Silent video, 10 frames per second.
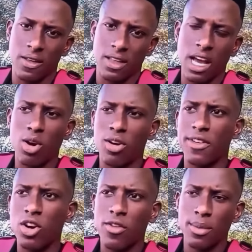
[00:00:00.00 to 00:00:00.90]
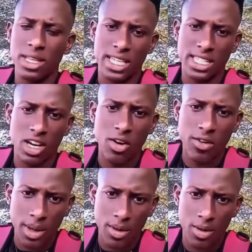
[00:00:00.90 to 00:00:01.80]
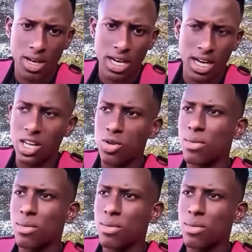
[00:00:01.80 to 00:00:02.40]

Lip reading: You are a government, you see a government worker, dog.